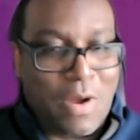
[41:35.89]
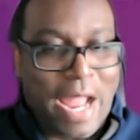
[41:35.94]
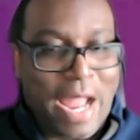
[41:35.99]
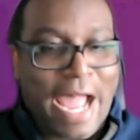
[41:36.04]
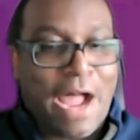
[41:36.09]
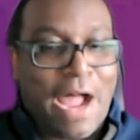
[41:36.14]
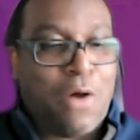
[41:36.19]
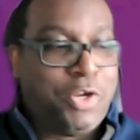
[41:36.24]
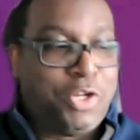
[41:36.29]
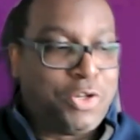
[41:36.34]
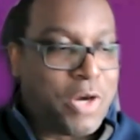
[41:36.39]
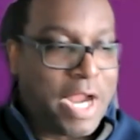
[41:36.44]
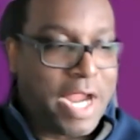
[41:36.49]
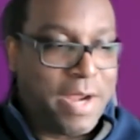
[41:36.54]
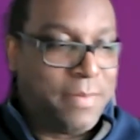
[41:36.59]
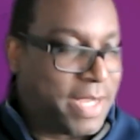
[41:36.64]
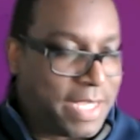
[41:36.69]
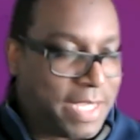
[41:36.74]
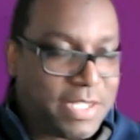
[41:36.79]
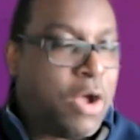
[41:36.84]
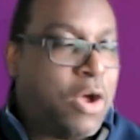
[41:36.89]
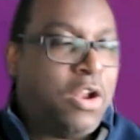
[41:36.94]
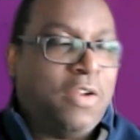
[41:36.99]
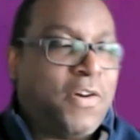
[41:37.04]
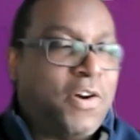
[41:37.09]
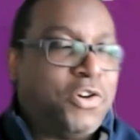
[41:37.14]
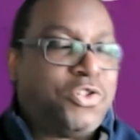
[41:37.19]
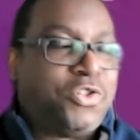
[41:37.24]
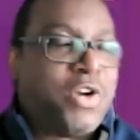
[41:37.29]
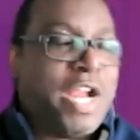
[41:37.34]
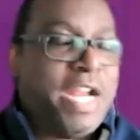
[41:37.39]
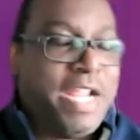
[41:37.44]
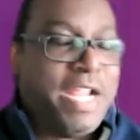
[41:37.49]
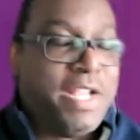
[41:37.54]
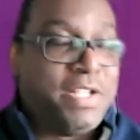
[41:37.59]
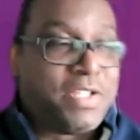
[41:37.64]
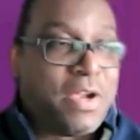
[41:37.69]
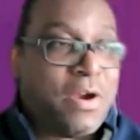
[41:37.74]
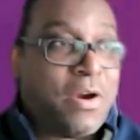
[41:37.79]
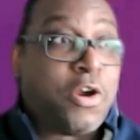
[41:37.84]
how we train, because all of our
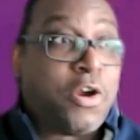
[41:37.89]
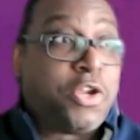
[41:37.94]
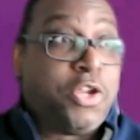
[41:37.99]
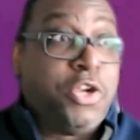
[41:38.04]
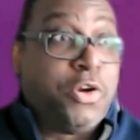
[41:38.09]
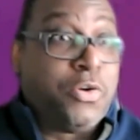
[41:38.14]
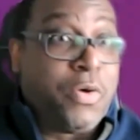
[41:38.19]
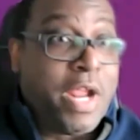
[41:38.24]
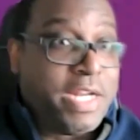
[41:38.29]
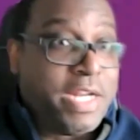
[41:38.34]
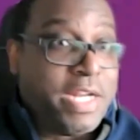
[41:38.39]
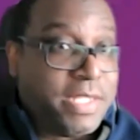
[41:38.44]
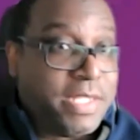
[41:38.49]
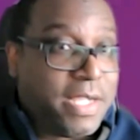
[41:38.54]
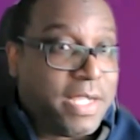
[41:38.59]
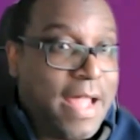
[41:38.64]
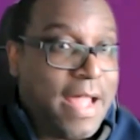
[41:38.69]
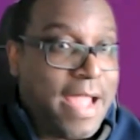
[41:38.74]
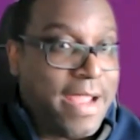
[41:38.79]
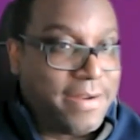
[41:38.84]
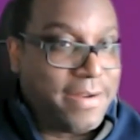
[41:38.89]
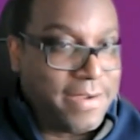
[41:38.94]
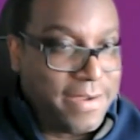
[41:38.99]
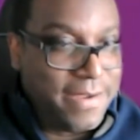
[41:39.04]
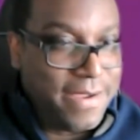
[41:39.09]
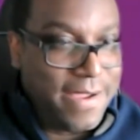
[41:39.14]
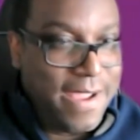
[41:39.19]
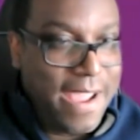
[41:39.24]
trainings are curated to the client.